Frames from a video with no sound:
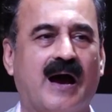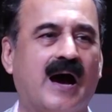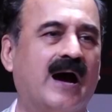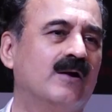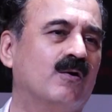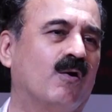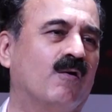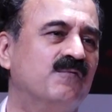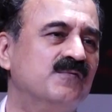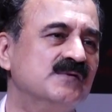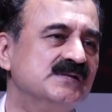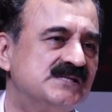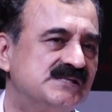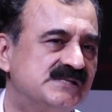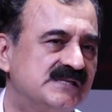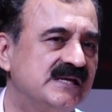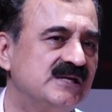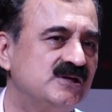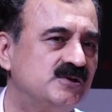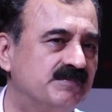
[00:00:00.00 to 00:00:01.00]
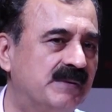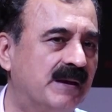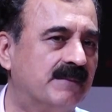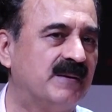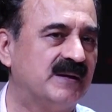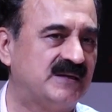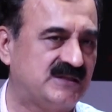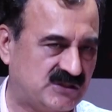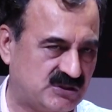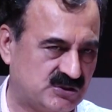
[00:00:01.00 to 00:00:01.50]
we are often
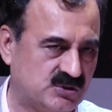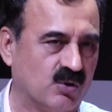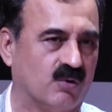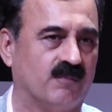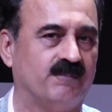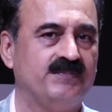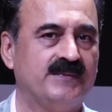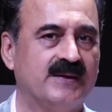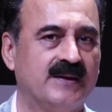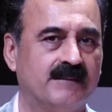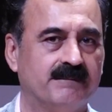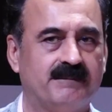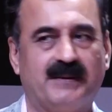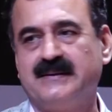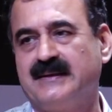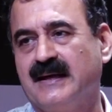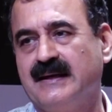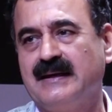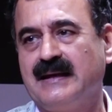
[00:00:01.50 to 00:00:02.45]
seen to be a bit slow.